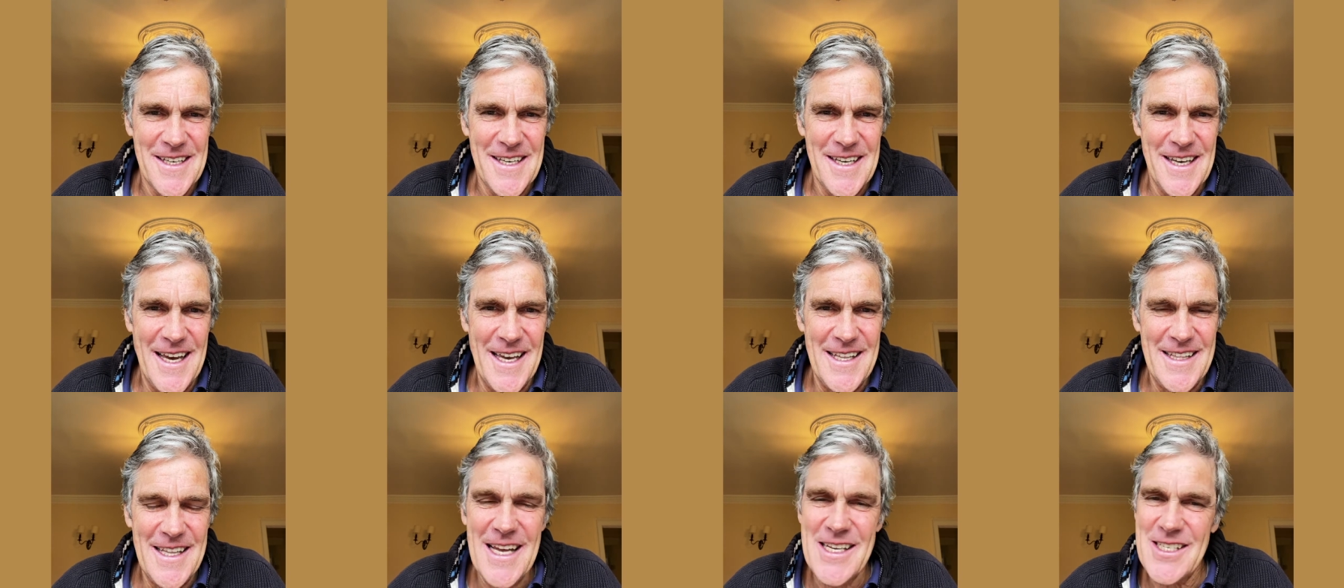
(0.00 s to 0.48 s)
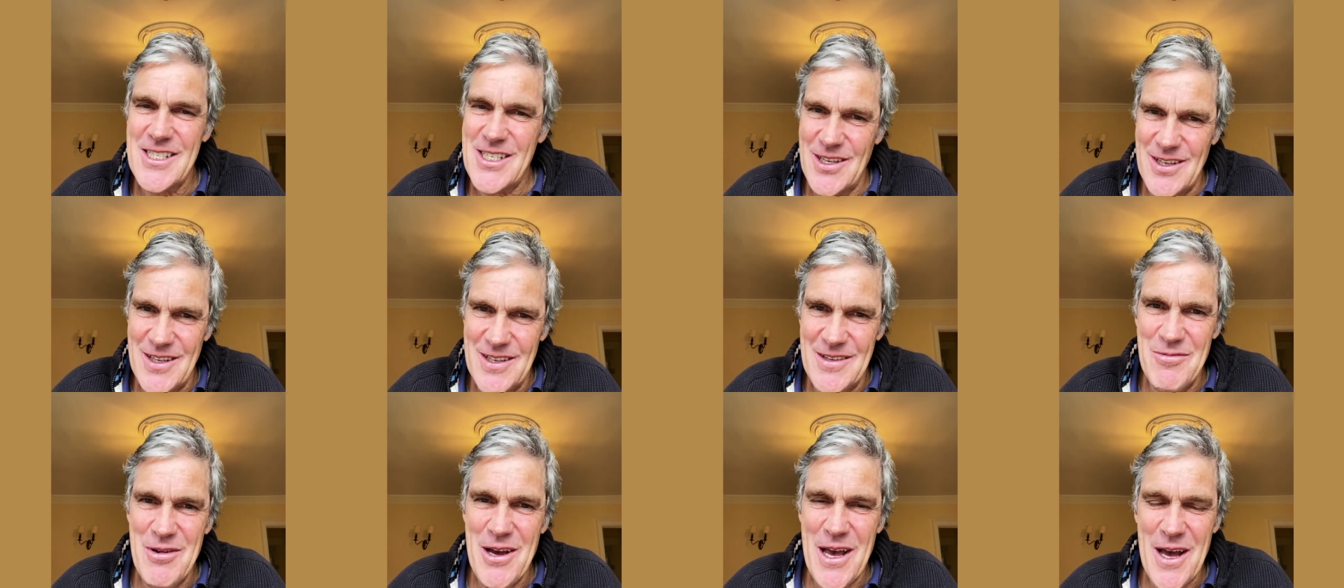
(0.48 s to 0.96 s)
And that's, a,
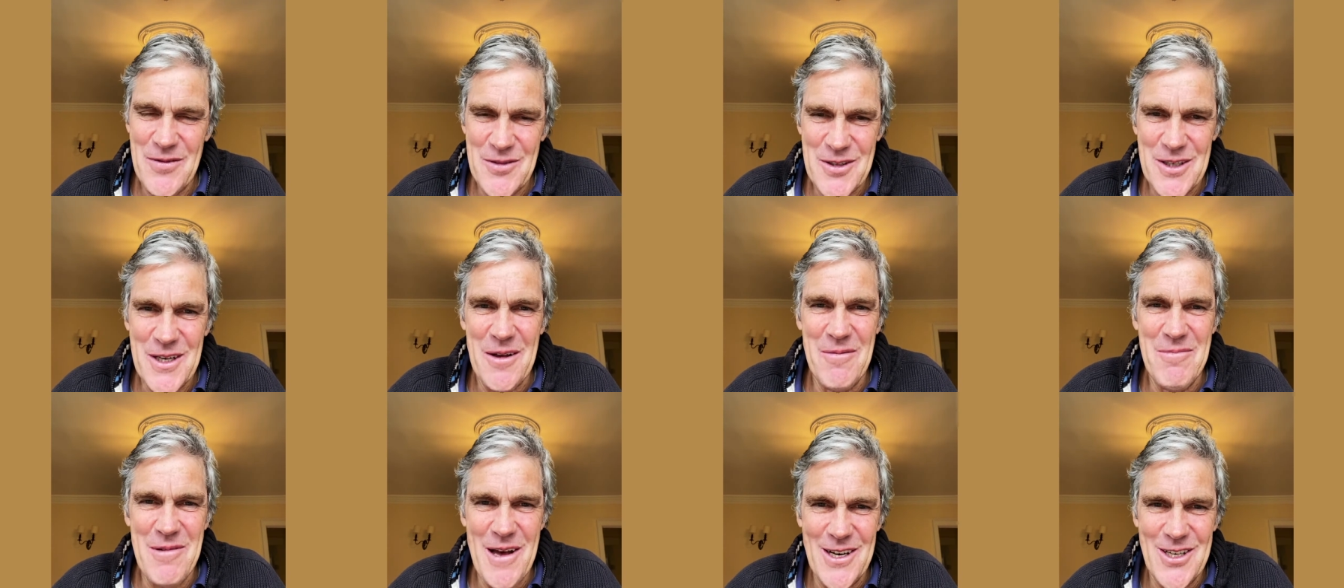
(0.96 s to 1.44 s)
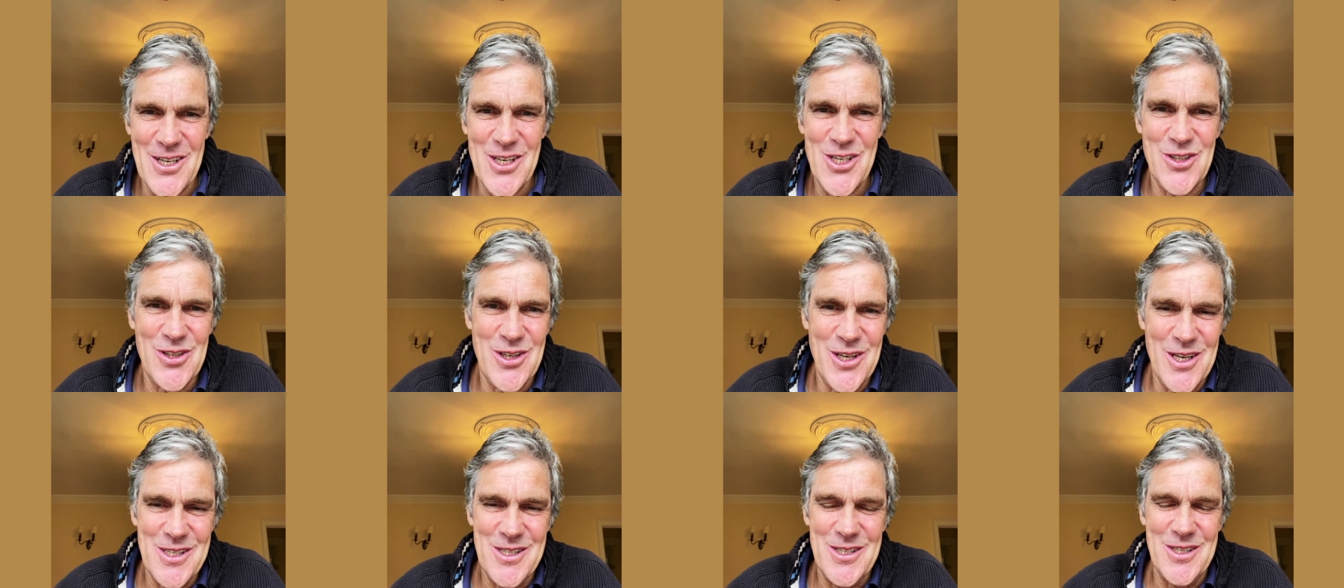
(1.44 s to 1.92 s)
we have to come back to
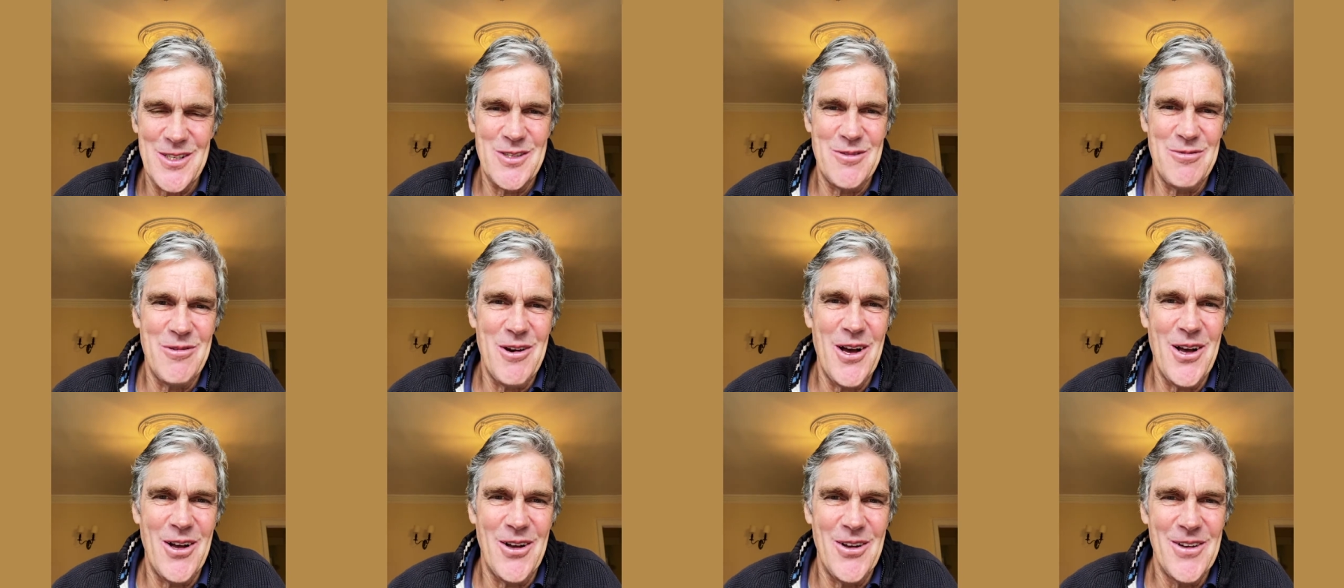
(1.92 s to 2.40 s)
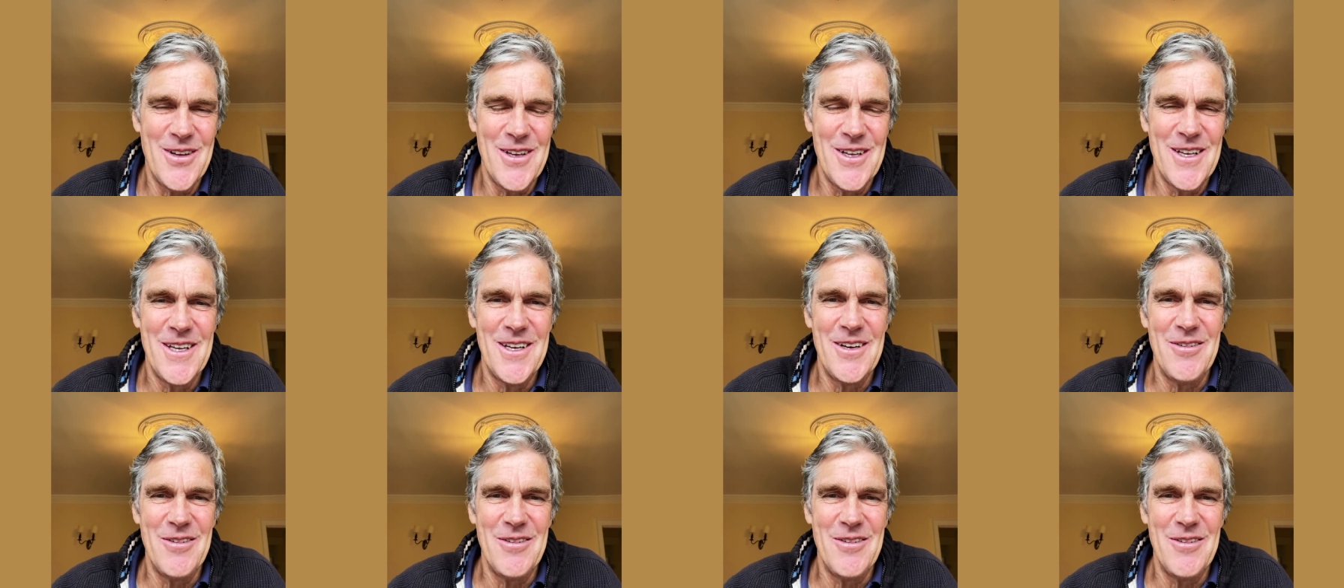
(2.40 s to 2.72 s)
trust as well.